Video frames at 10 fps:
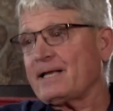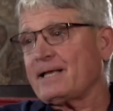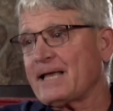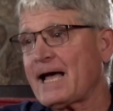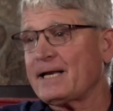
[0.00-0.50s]

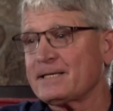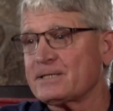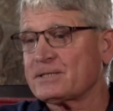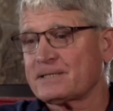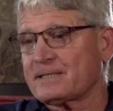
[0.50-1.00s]
That
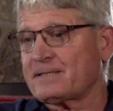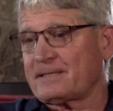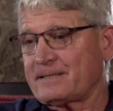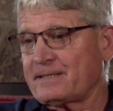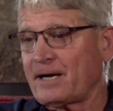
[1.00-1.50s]
is
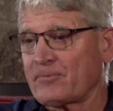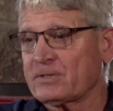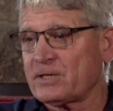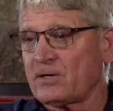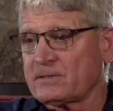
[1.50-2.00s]
a
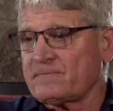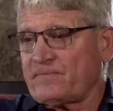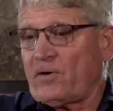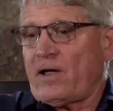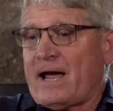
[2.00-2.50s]
result
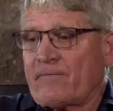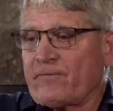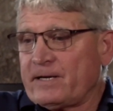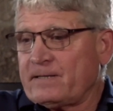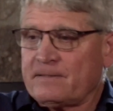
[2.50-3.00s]
of
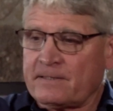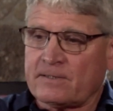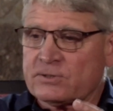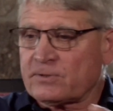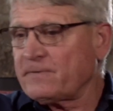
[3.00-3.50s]
every
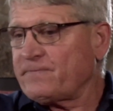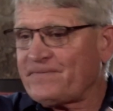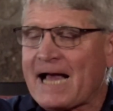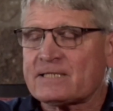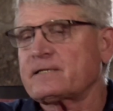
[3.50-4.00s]
little sort of
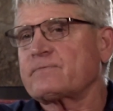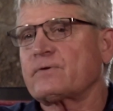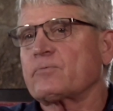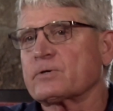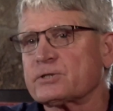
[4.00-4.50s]
facet of
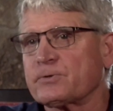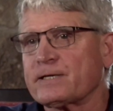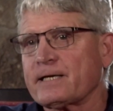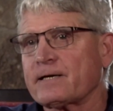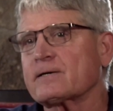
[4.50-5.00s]
what we're
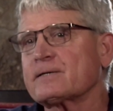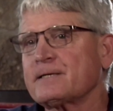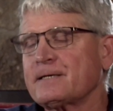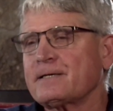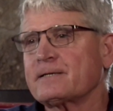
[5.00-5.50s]
doing here.
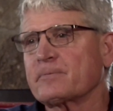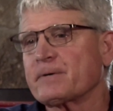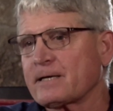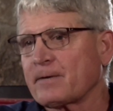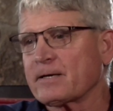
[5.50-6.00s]
They're
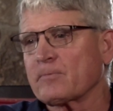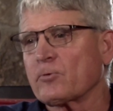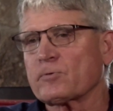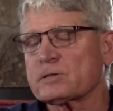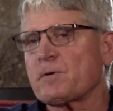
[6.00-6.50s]
becoming a
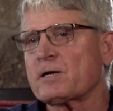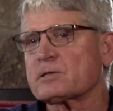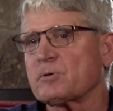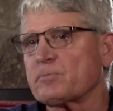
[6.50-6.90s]
more responsible